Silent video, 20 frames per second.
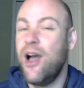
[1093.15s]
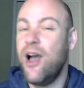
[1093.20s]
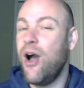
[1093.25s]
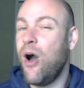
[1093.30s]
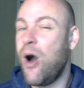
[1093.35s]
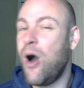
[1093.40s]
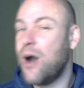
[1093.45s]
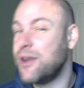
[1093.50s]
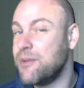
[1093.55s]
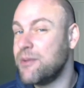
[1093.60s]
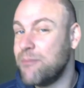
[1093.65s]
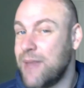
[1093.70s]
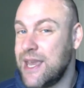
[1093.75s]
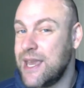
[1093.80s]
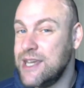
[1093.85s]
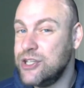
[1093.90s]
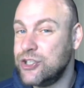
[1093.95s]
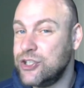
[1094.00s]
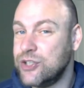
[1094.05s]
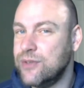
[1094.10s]

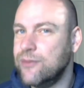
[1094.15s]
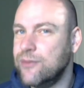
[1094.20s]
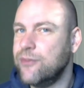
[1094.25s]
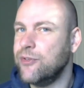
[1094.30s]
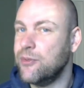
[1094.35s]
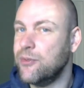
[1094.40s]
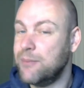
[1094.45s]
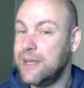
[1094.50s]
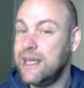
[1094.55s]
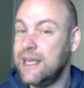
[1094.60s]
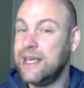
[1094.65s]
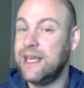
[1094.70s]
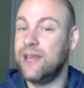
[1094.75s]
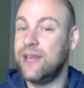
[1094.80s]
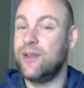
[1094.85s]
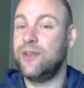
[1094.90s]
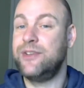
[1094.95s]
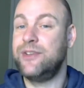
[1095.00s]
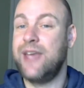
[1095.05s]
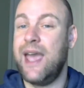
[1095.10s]
automation for
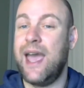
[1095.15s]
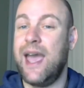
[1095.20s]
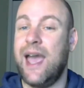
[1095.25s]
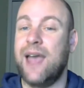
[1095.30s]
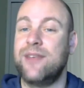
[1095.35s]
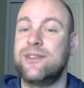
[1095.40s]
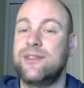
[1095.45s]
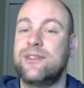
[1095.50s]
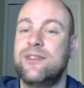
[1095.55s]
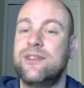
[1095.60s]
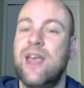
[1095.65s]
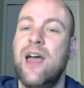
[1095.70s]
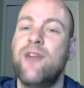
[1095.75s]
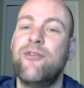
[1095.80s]
menial tasks,